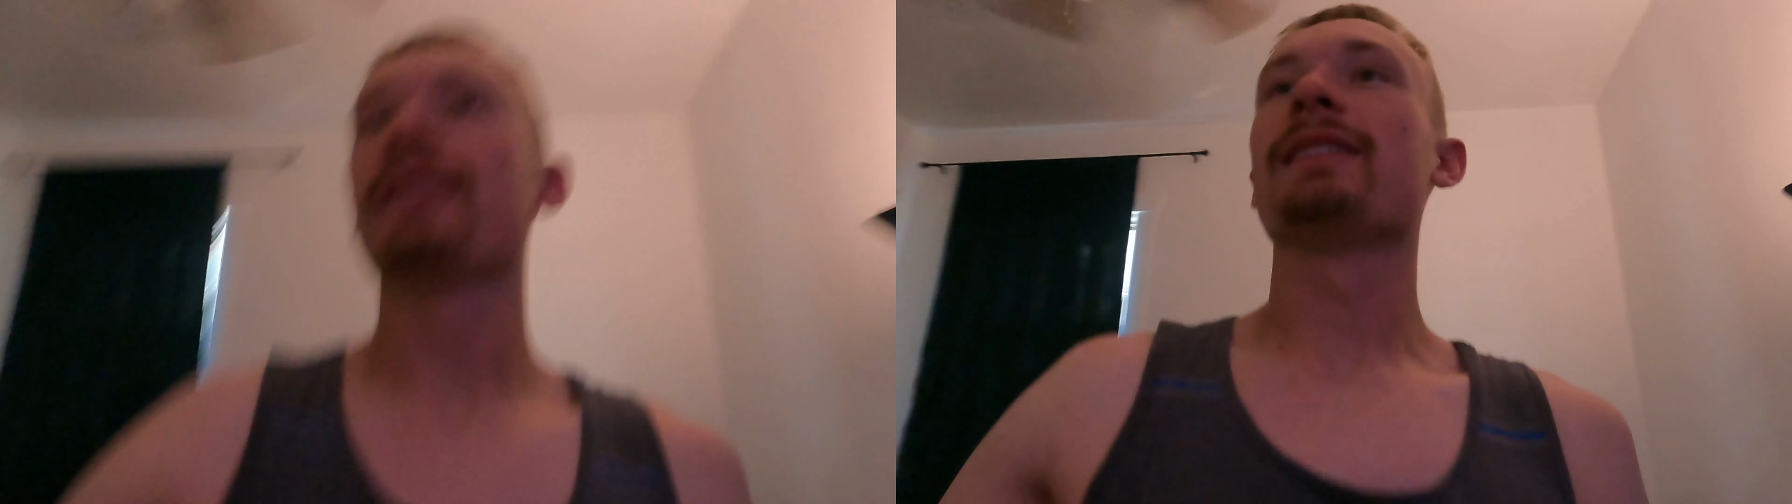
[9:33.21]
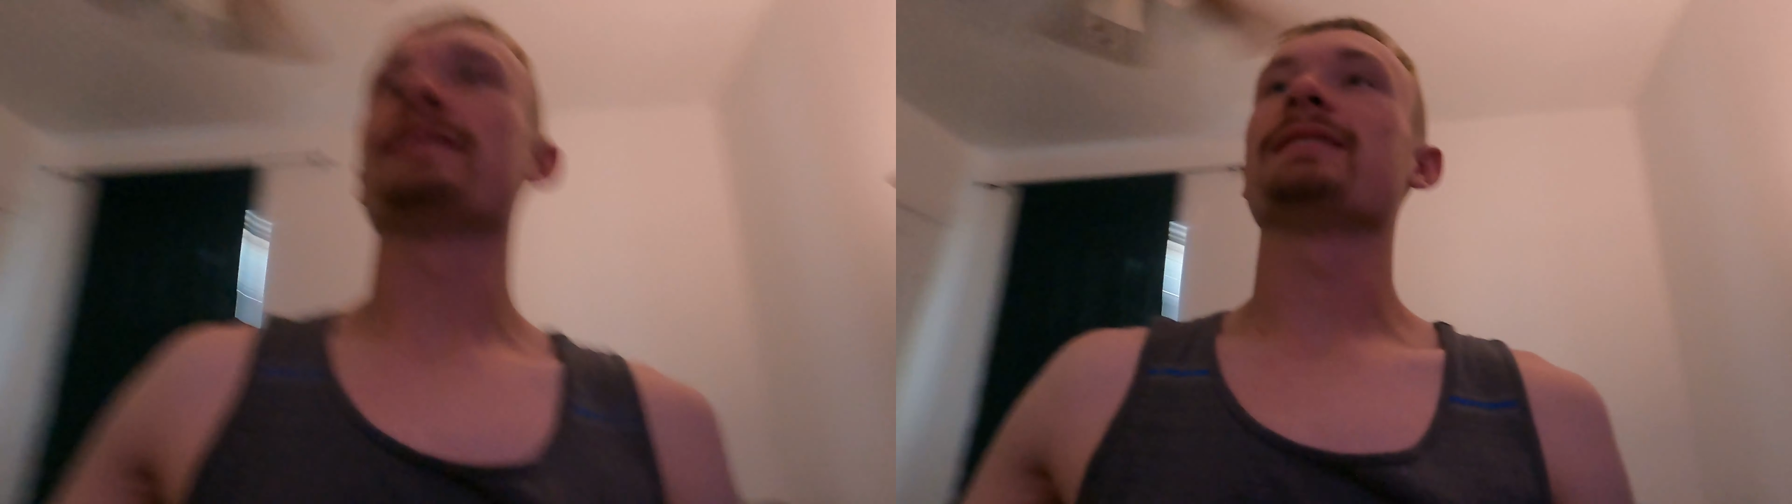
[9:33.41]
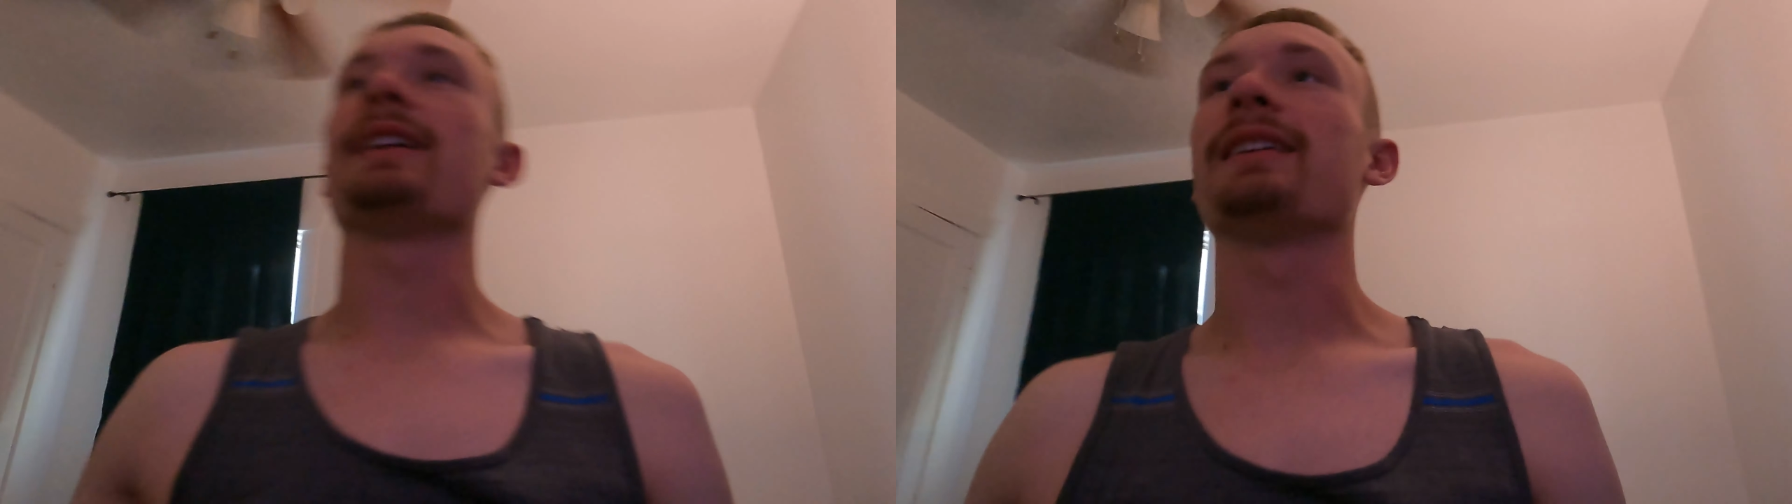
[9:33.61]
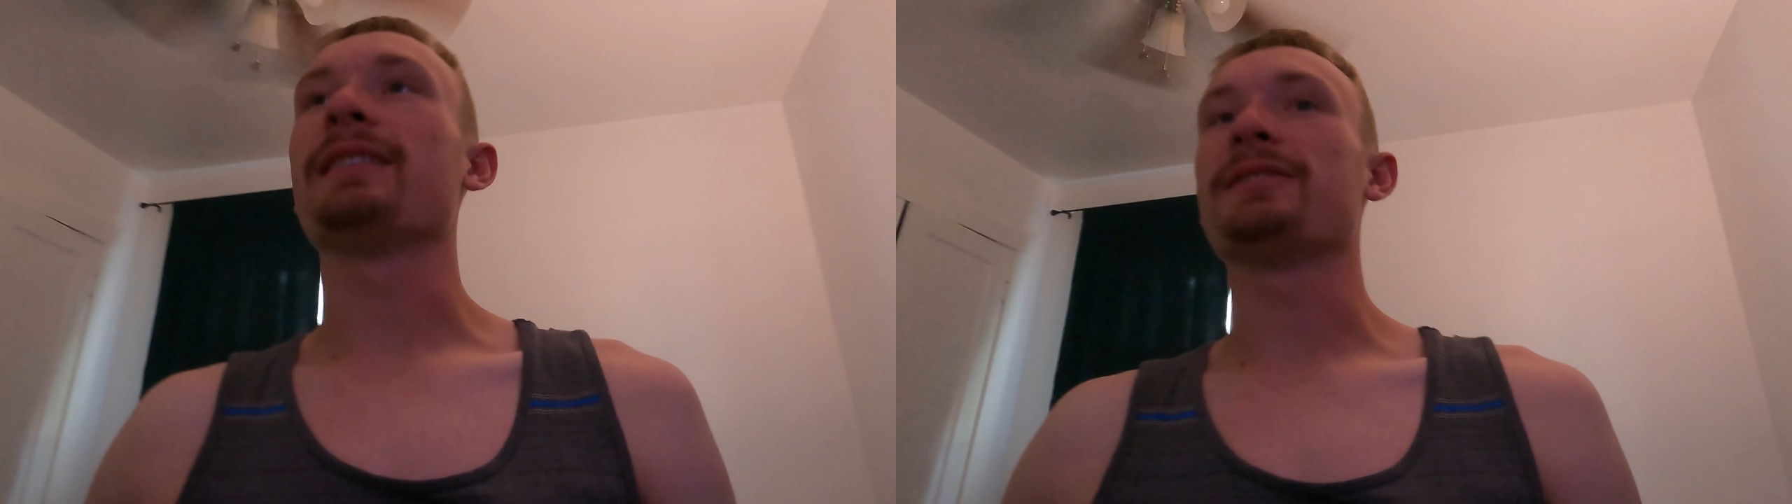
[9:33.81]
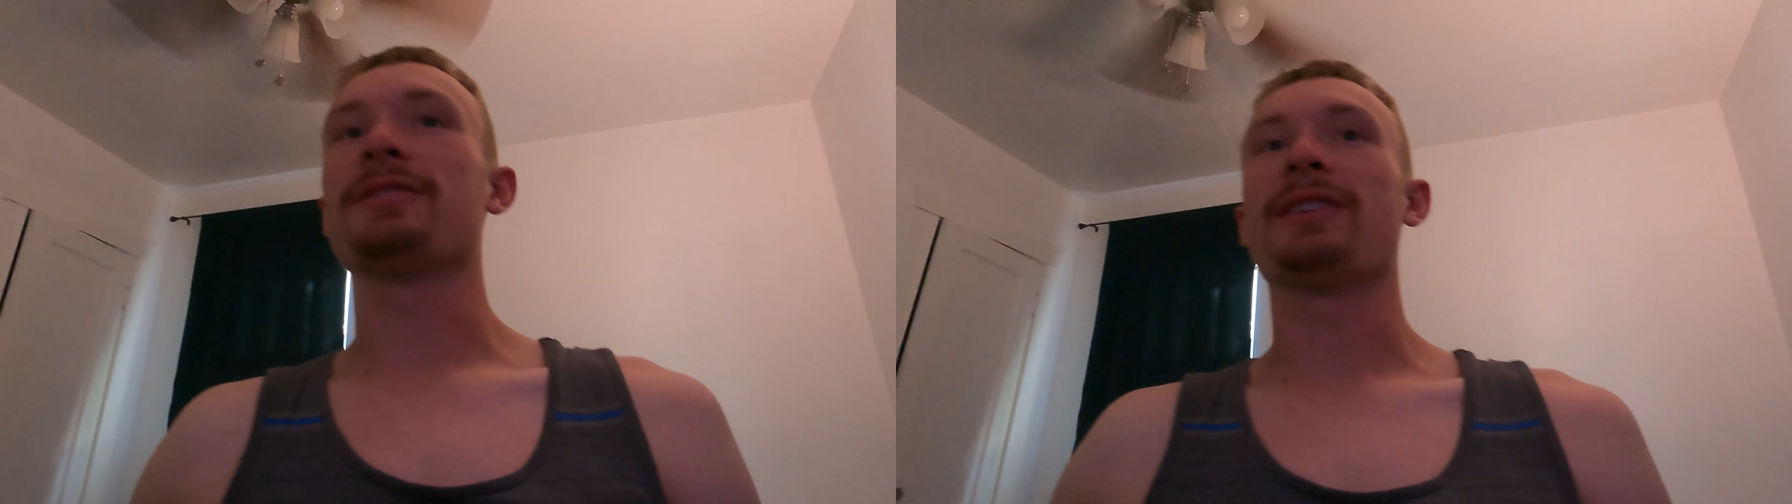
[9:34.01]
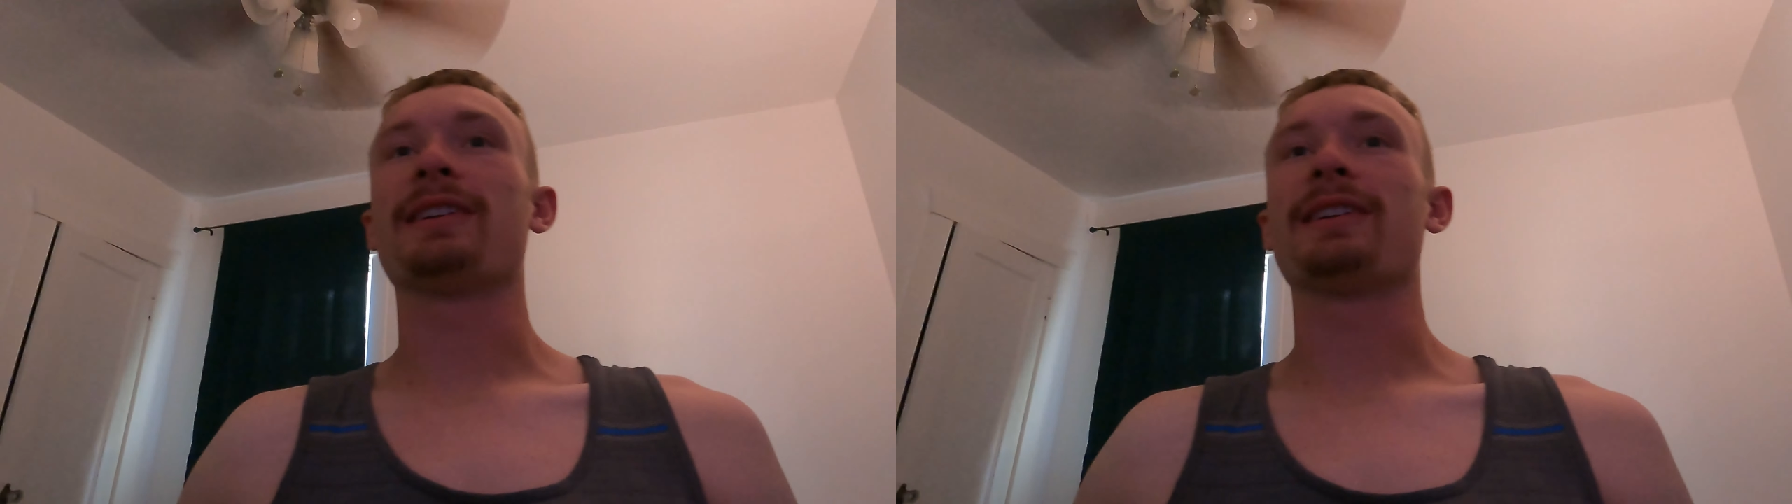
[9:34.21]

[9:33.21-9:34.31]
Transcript: the settings or